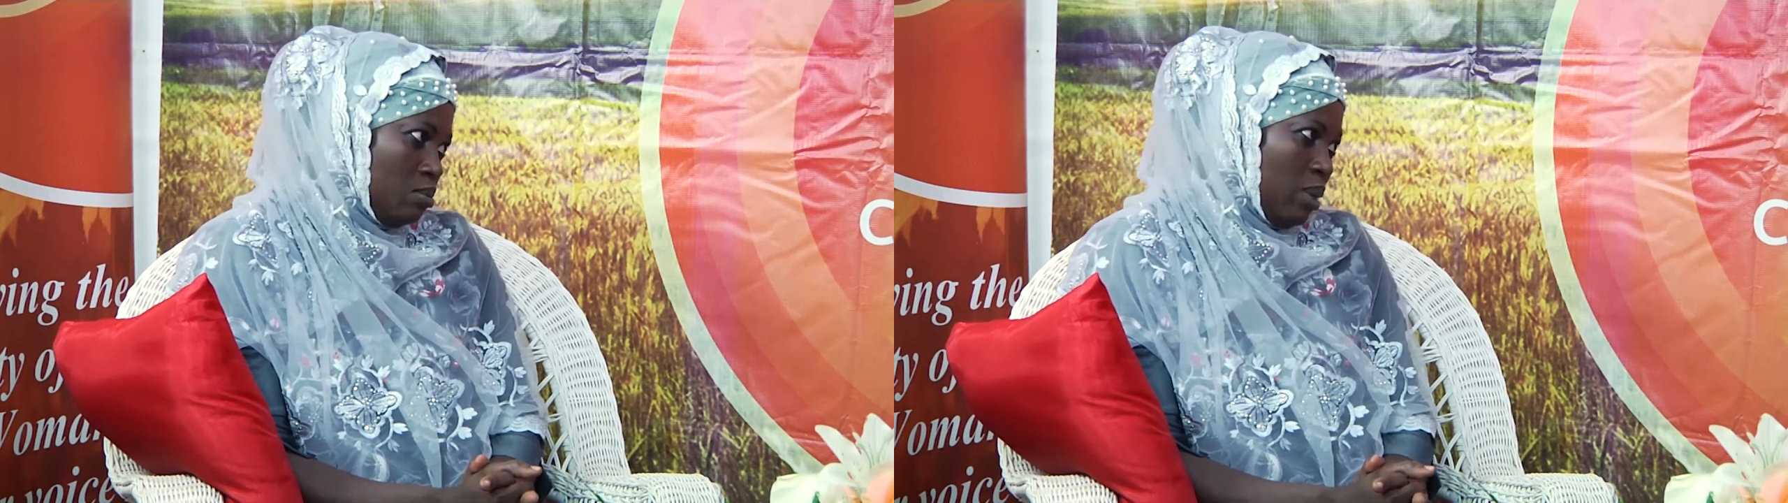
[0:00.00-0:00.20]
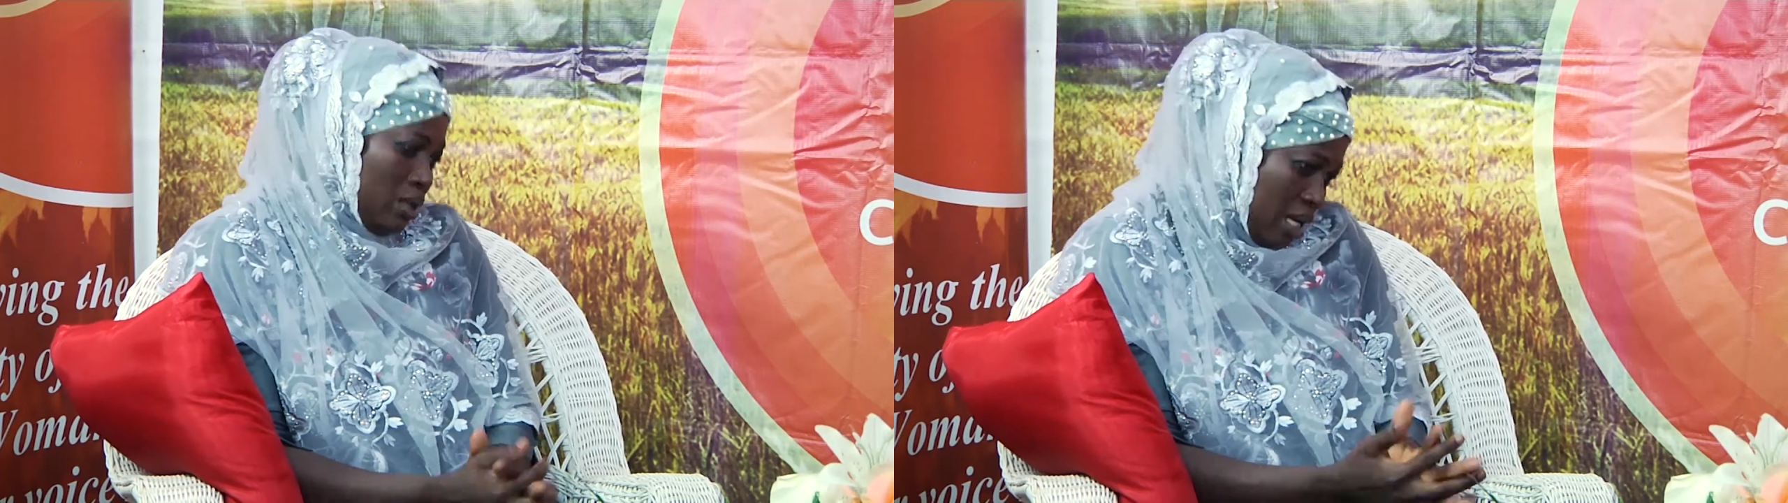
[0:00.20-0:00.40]

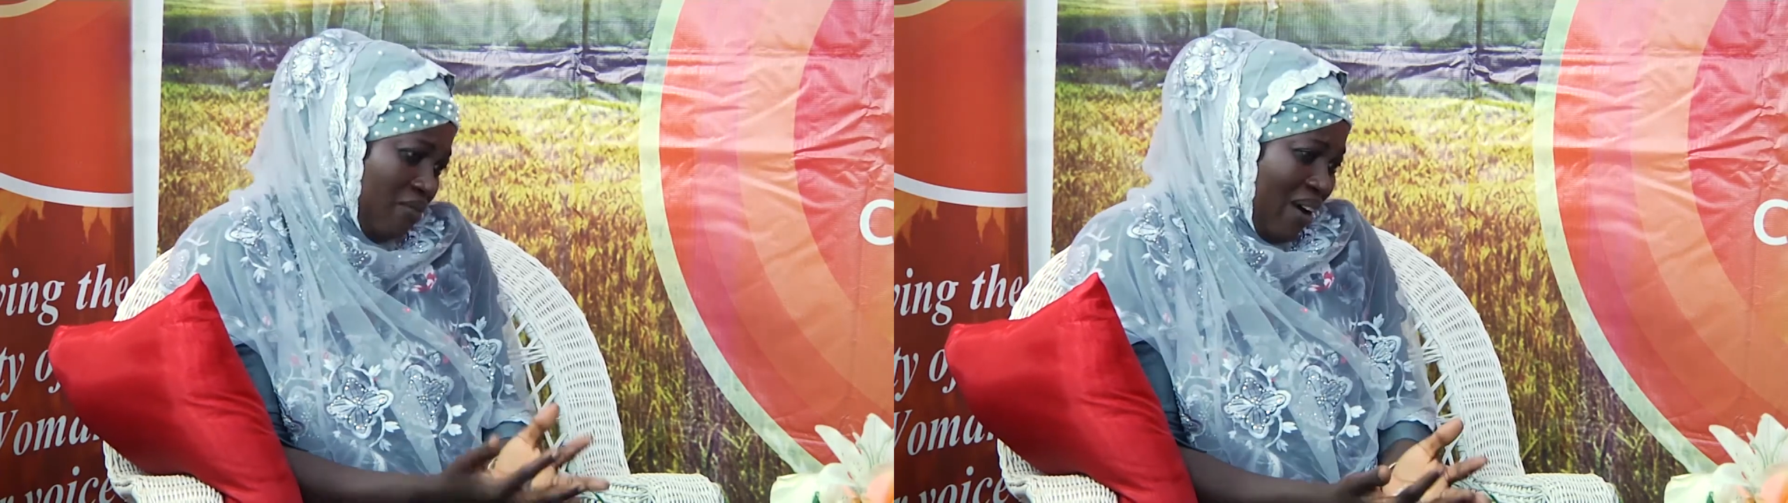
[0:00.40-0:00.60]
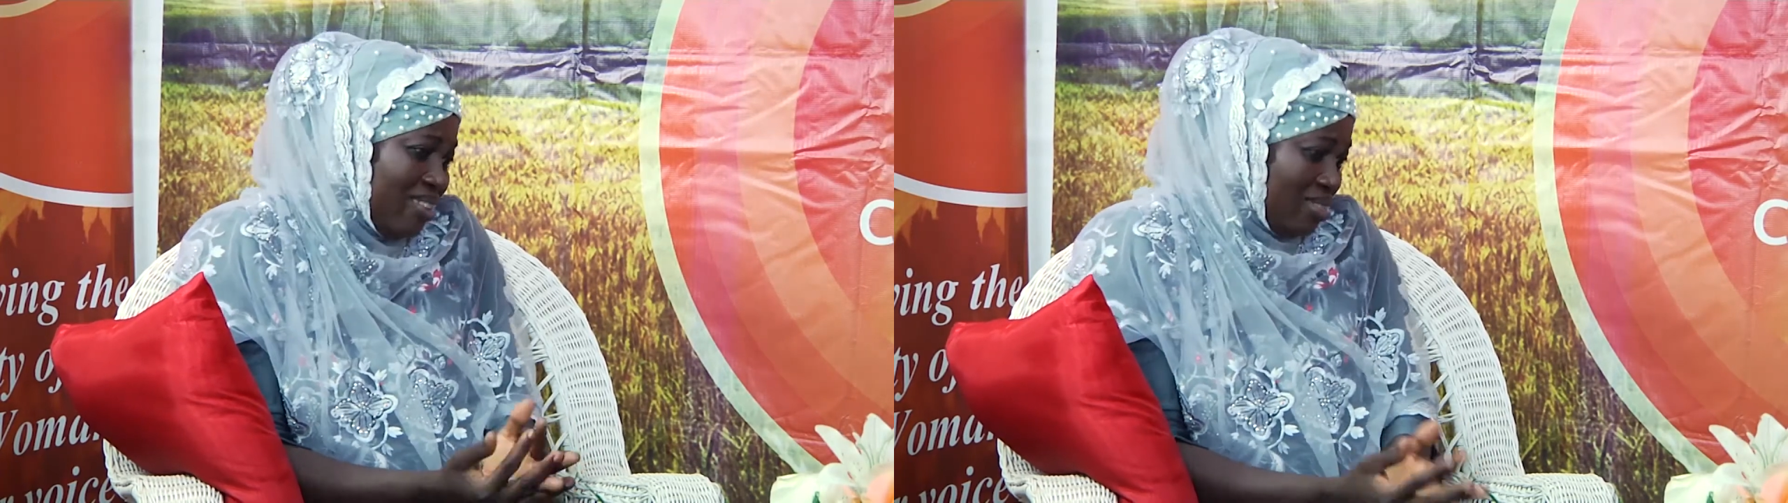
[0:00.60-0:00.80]
But
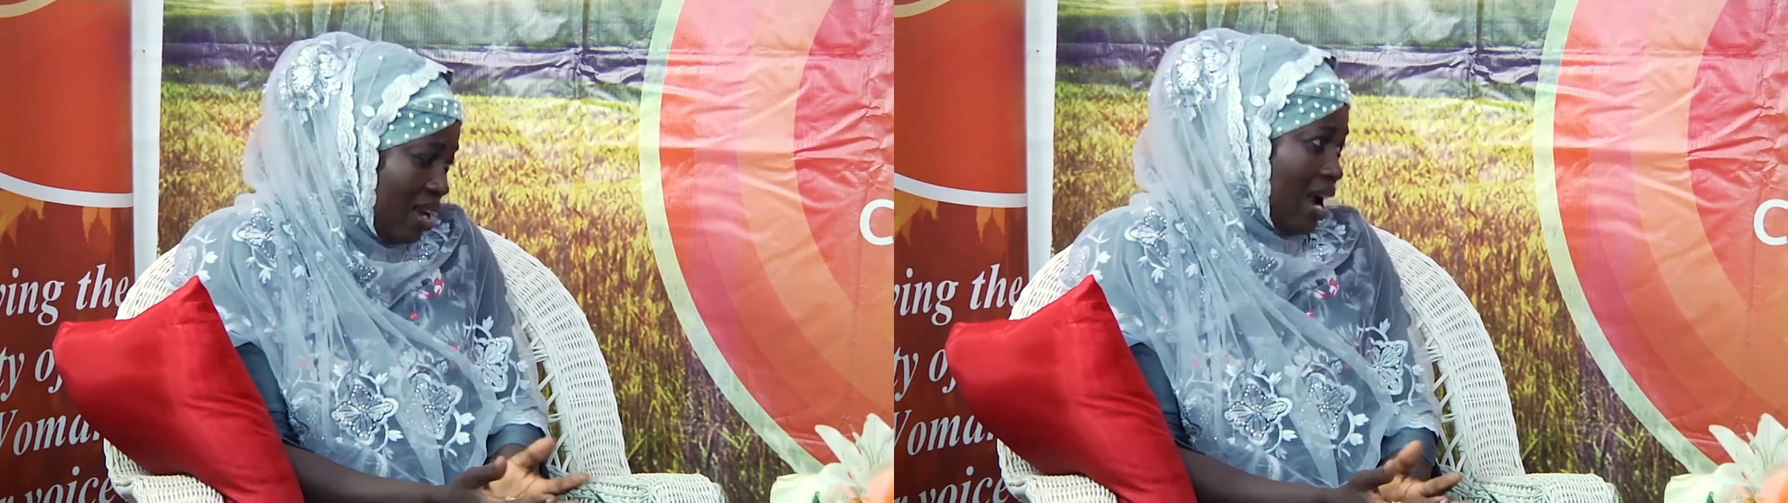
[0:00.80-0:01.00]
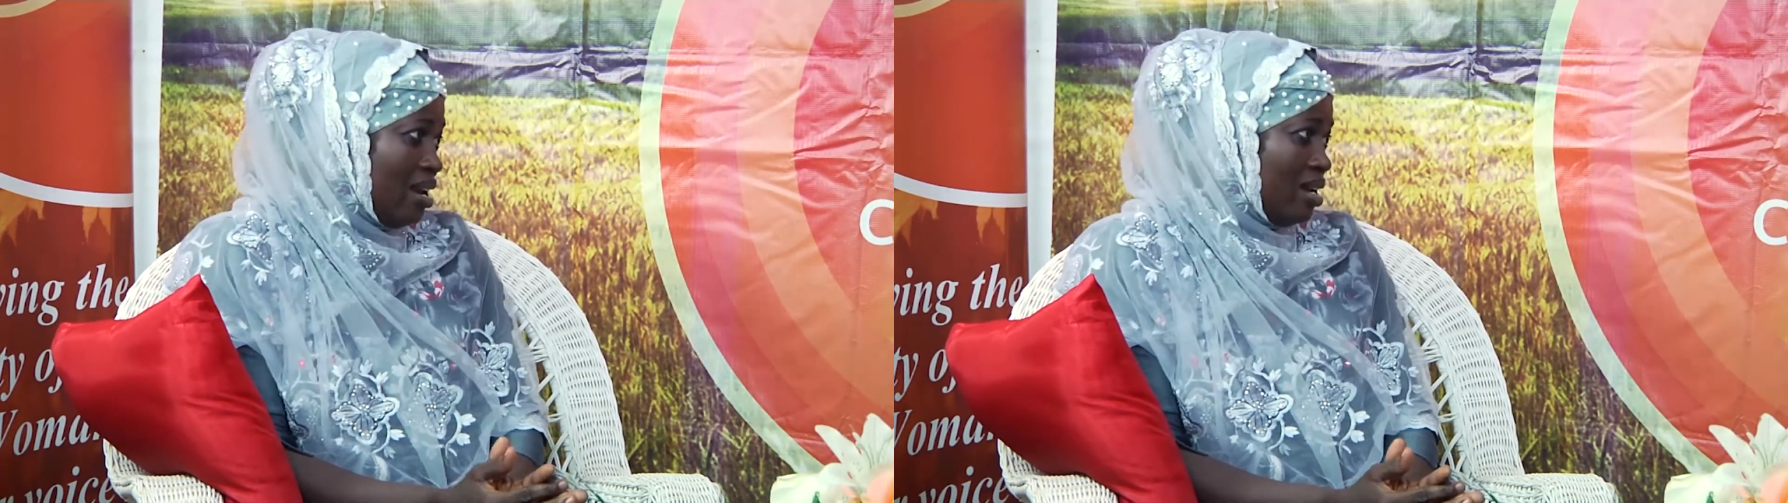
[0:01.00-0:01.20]
if I
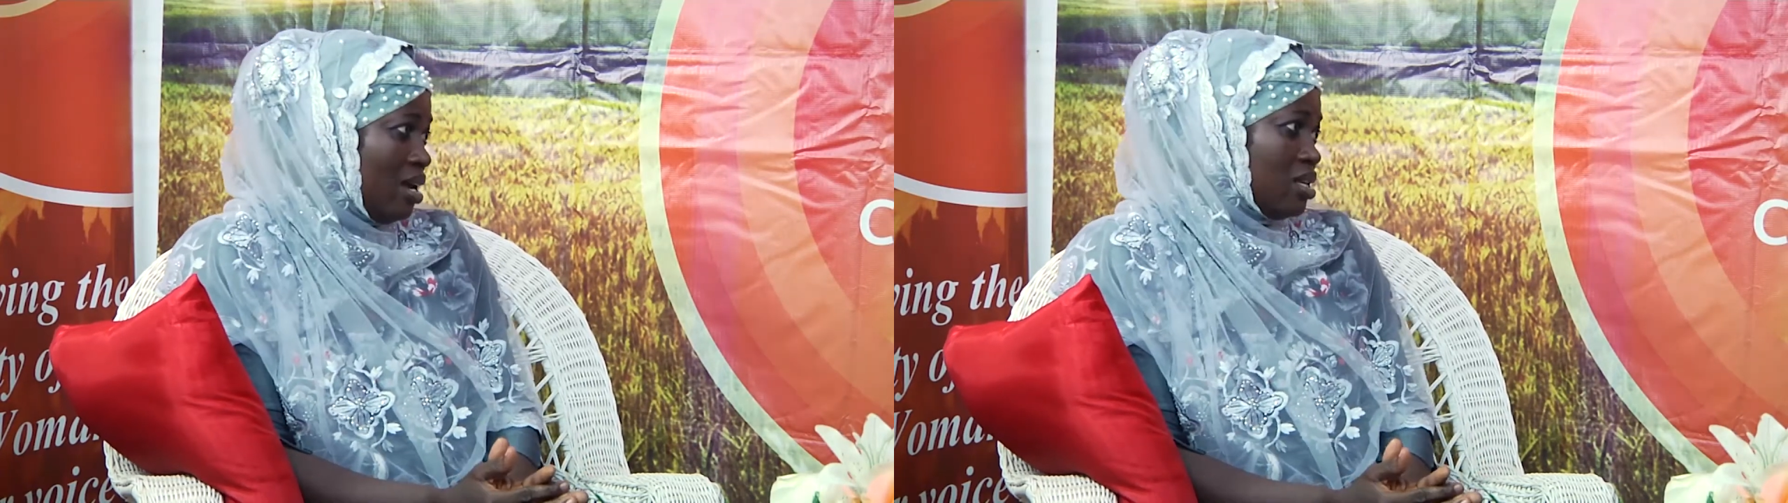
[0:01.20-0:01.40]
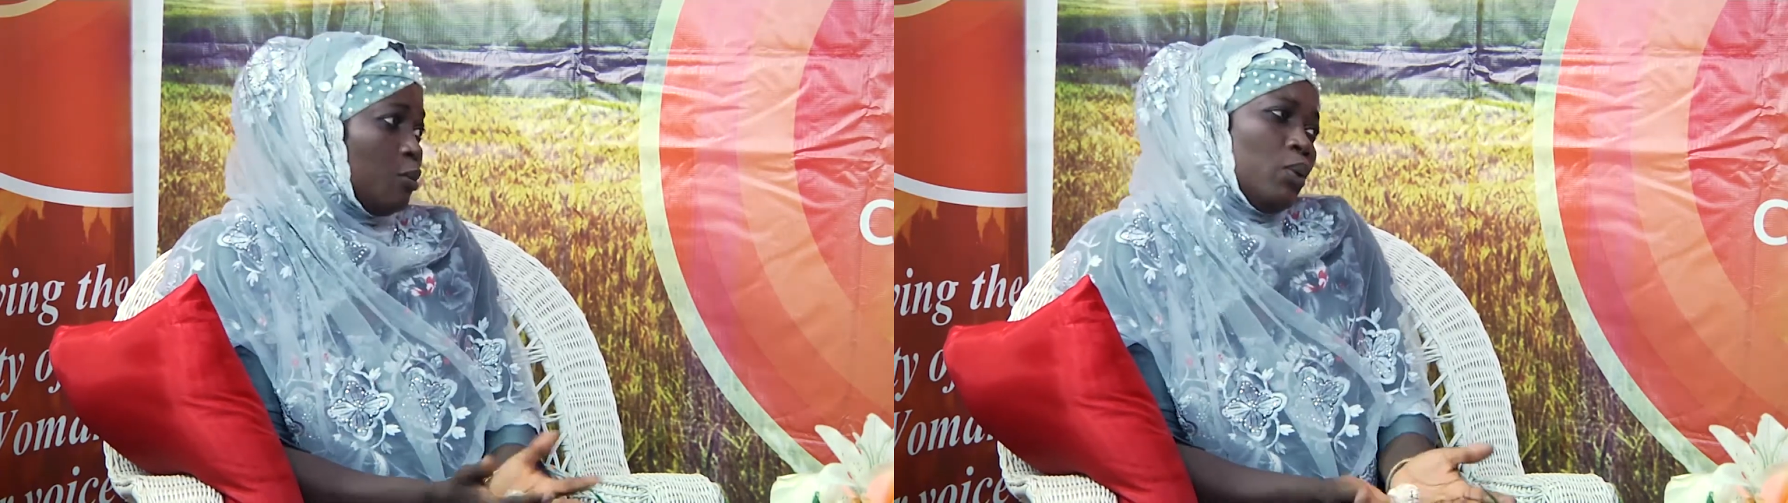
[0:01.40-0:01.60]
think I need
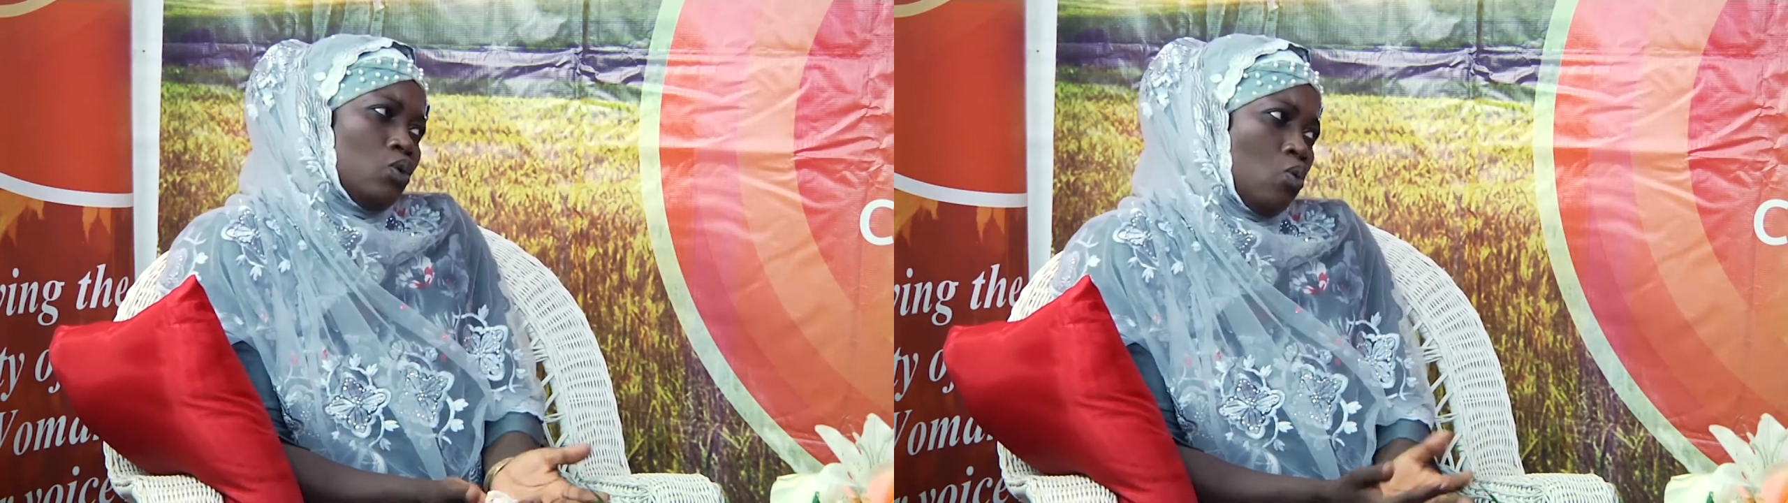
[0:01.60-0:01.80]
her support,